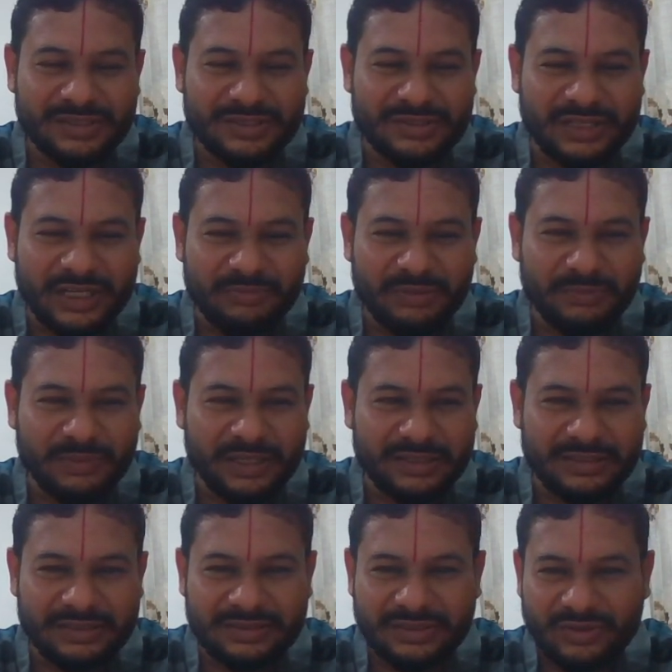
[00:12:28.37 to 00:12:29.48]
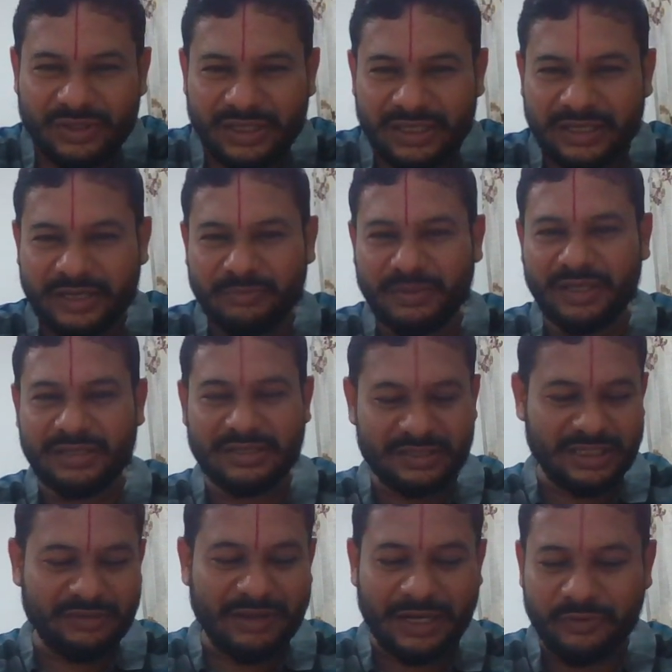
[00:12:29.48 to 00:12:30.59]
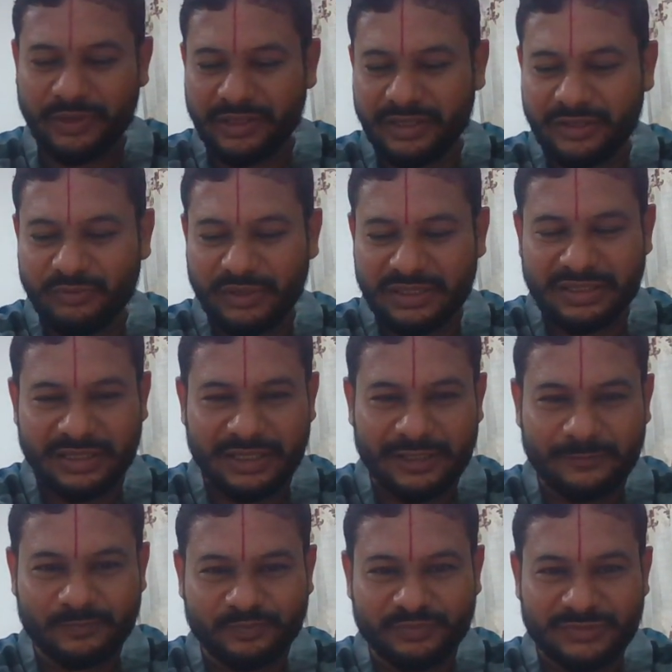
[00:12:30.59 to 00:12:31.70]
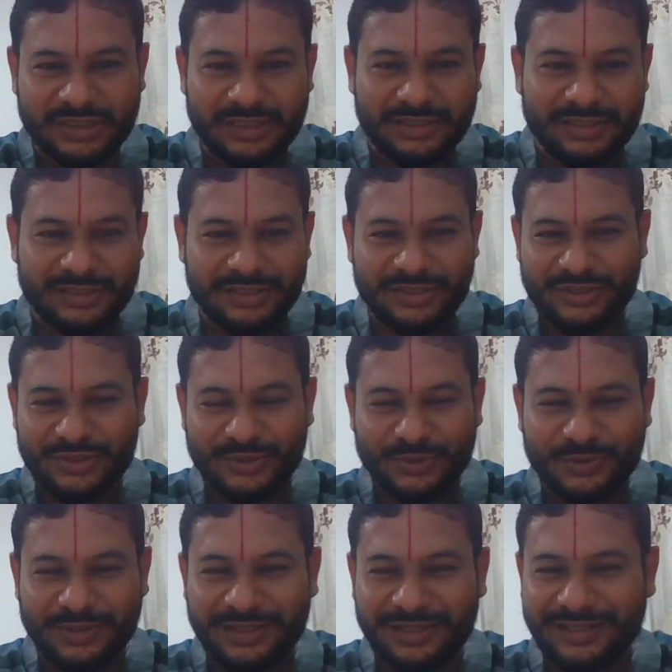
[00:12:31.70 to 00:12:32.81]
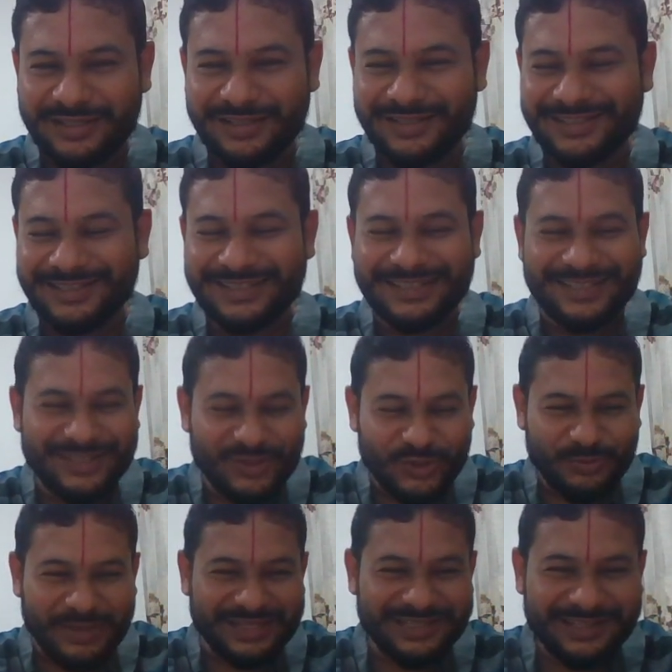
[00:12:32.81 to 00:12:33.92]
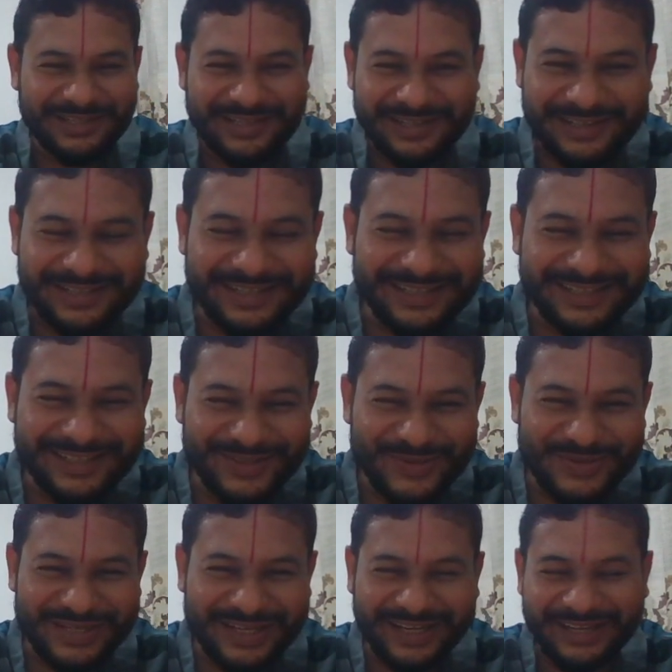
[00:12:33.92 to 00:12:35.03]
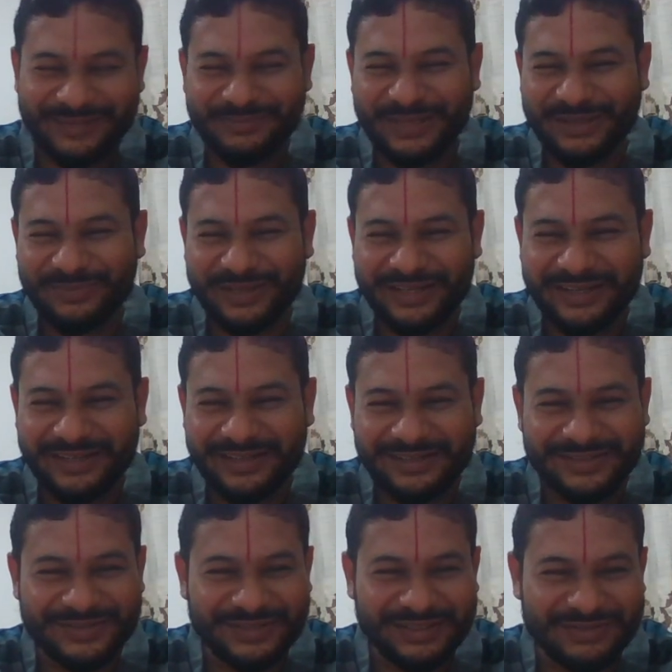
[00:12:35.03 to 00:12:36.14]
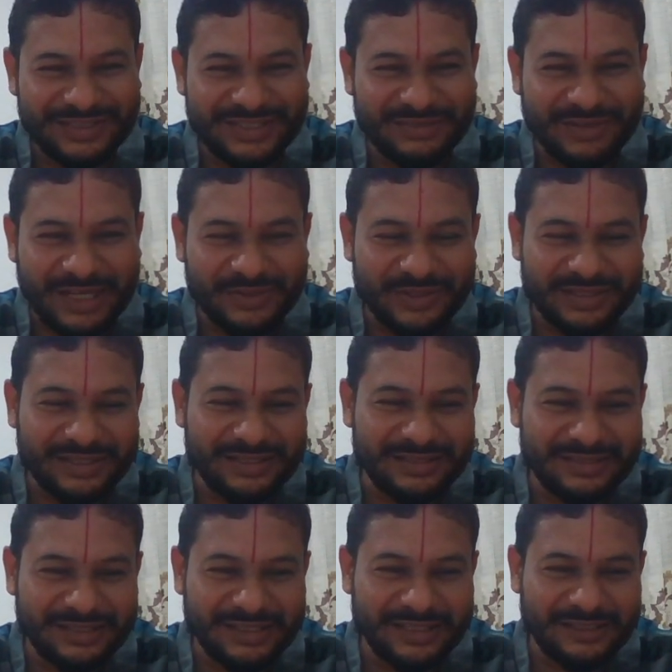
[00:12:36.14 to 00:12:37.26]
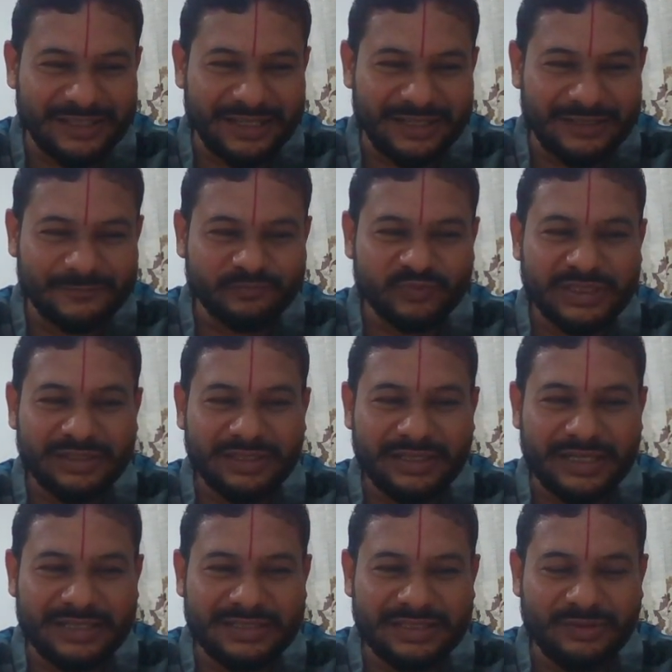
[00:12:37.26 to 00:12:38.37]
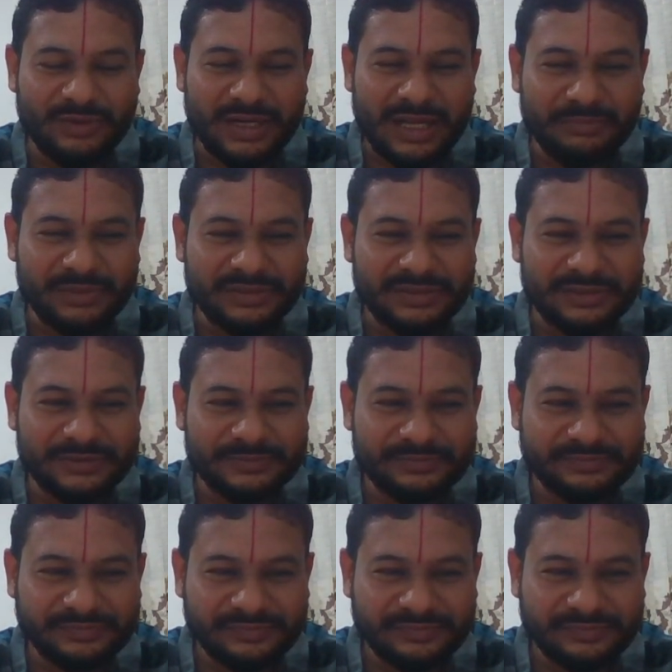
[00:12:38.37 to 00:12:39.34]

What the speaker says: So let me play this. Okay, let me just evaluate it once again. So no magic here, no trick being played here. So I've just evaluated this again, and let's see what happens.